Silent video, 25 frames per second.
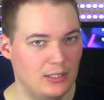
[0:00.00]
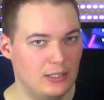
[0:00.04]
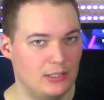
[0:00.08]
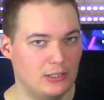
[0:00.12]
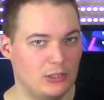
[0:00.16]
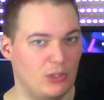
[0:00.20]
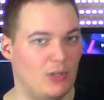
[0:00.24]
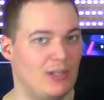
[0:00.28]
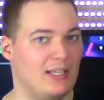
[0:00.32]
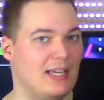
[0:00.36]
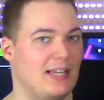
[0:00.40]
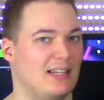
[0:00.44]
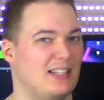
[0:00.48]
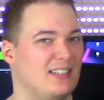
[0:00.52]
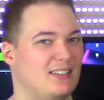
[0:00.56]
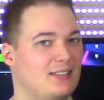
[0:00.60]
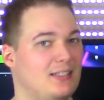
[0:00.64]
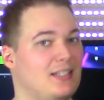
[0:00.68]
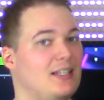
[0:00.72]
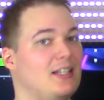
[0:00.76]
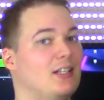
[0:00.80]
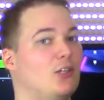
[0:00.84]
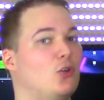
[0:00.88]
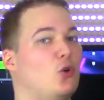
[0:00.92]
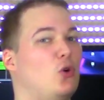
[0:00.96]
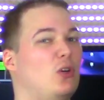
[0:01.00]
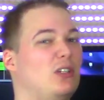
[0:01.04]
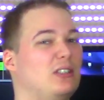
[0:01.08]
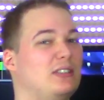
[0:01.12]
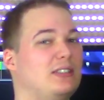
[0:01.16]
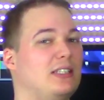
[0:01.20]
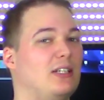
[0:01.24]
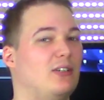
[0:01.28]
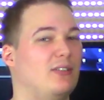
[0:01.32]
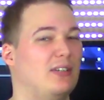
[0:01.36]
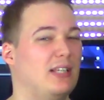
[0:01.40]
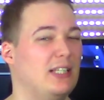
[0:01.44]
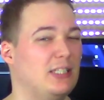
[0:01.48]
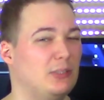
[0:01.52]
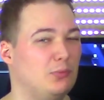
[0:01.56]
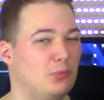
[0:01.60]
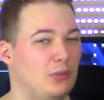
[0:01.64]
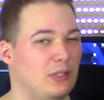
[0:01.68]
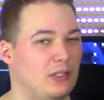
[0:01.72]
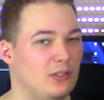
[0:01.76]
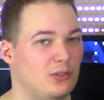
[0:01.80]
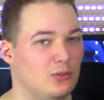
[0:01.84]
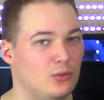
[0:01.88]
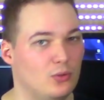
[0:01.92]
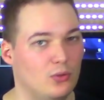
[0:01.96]
So I get a single coil sound. That's
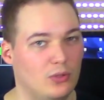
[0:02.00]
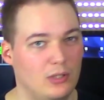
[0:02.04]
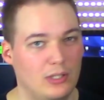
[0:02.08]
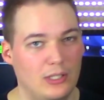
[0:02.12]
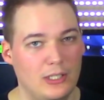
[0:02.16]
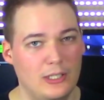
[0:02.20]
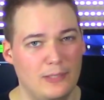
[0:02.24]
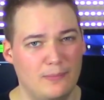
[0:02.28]
pretty cool,